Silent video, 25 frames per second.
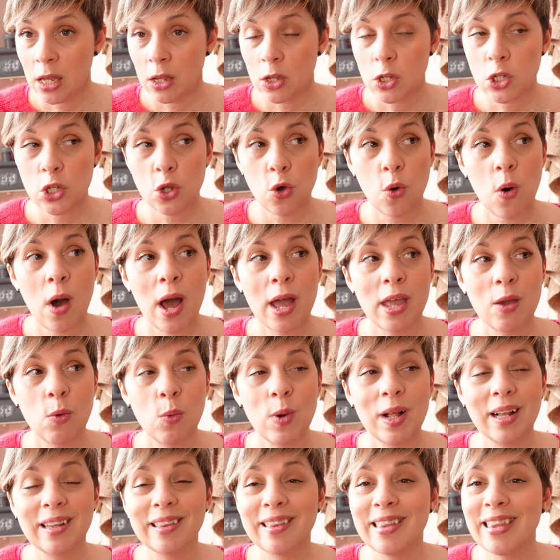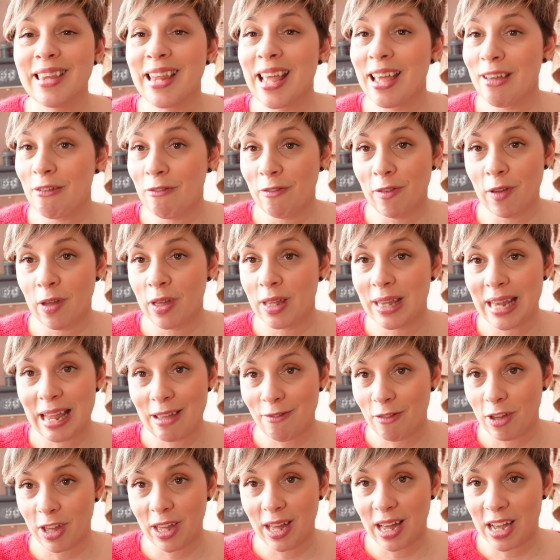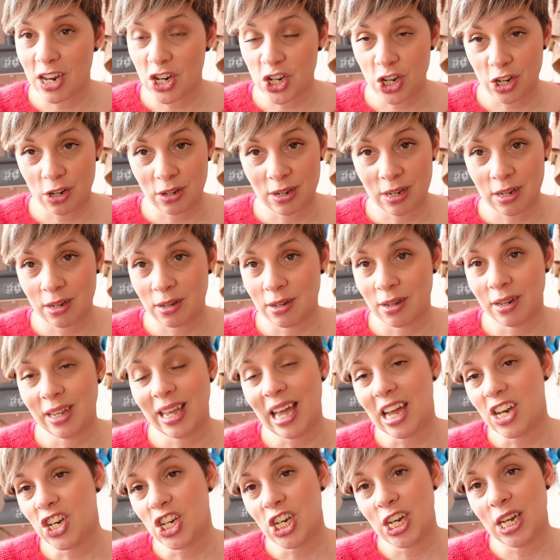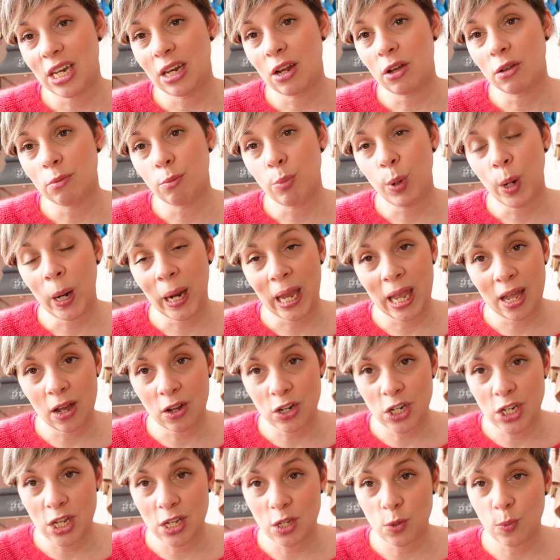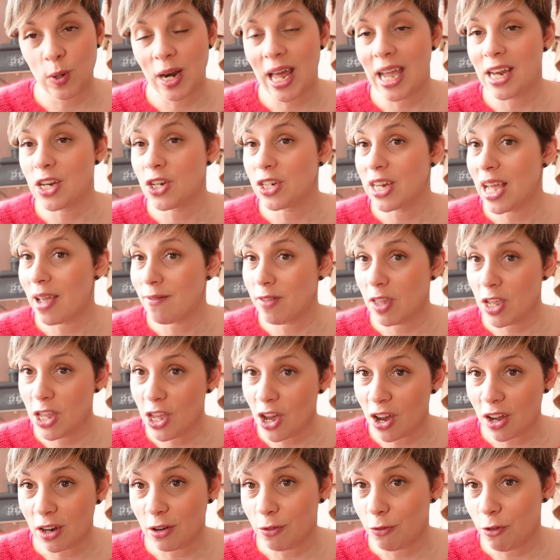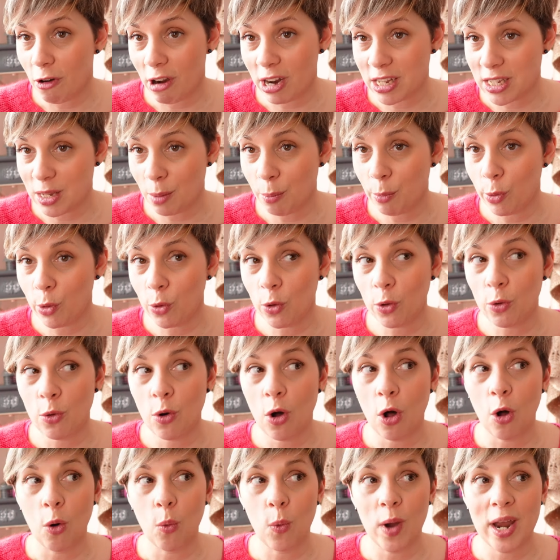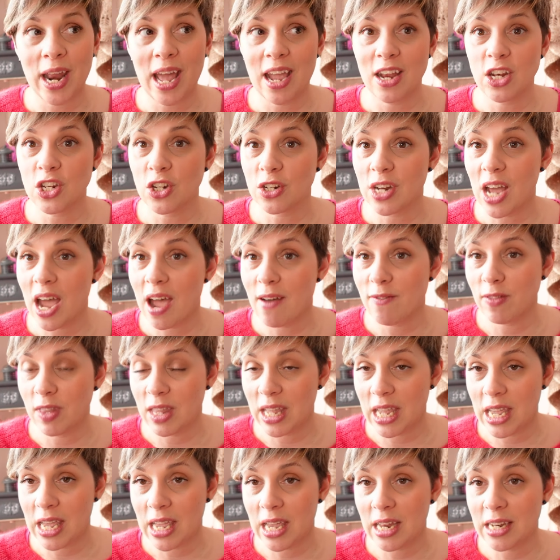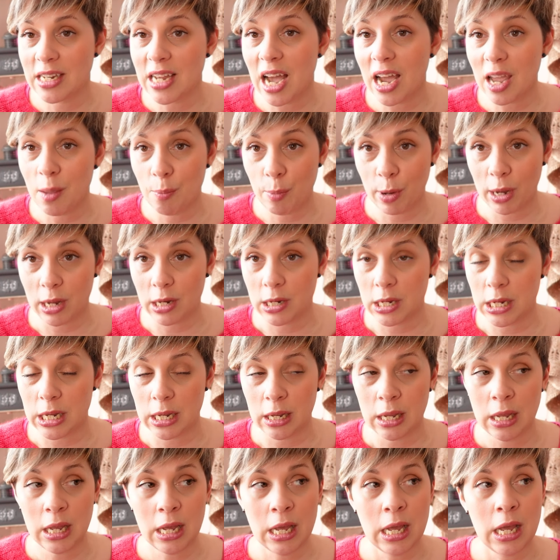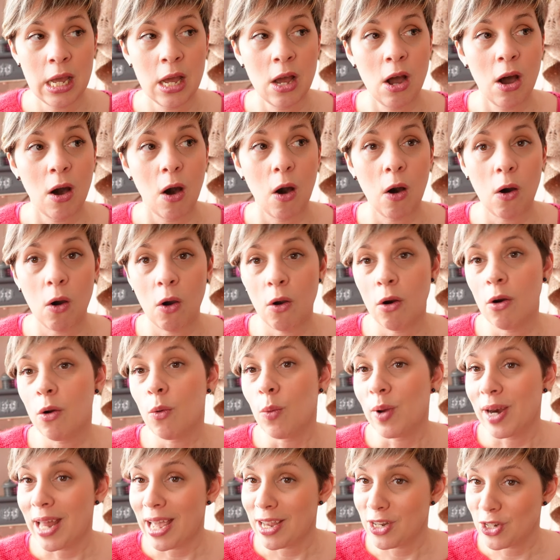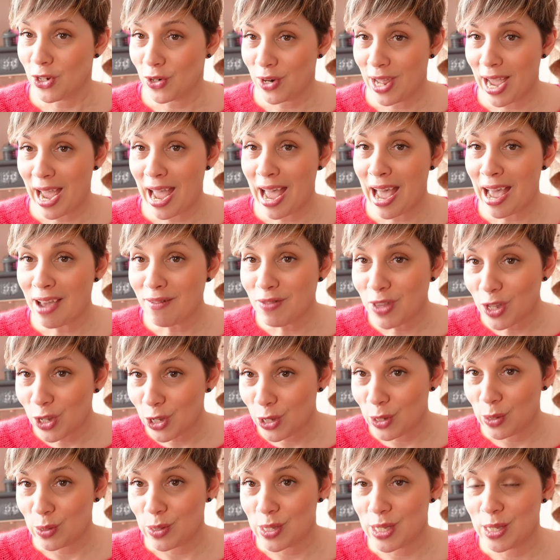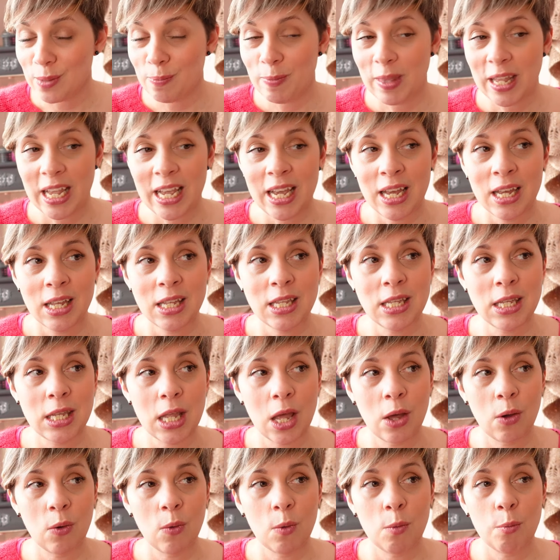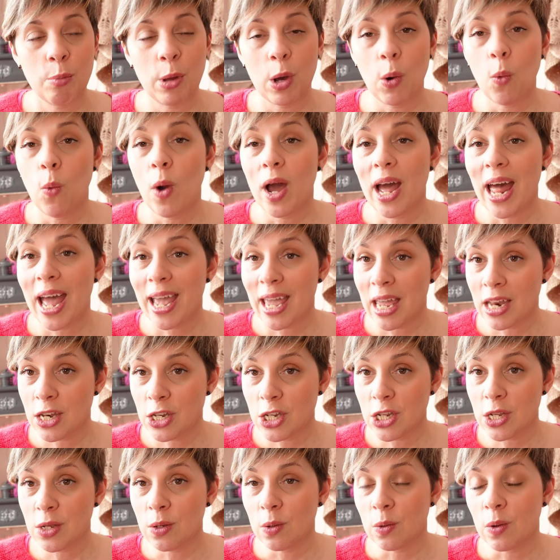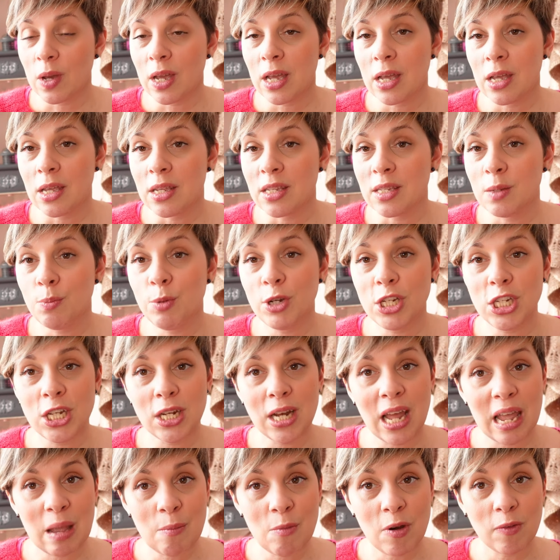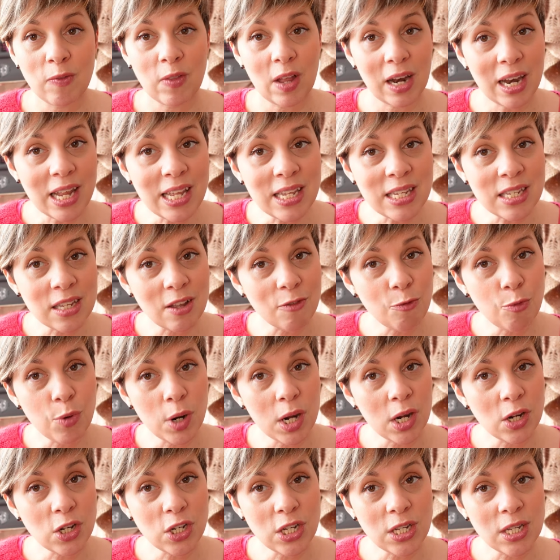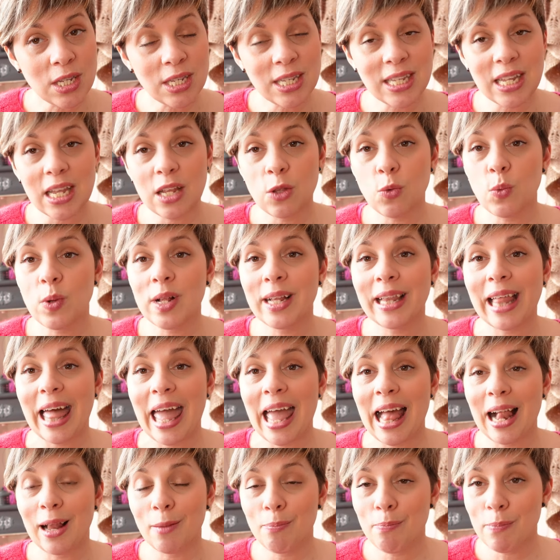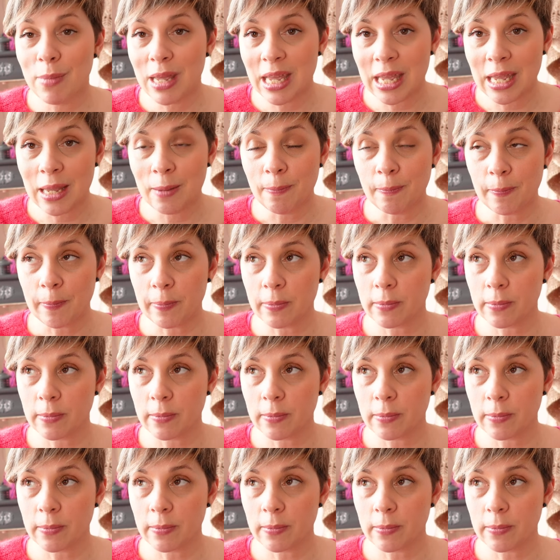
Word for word: So I will never cash in on pre-orders when I don't have the yarn, for example, or when I don't have the dye powder, or when I don't have the goods. So, but what I can do is put your name on the list of pre-orders. It will help me,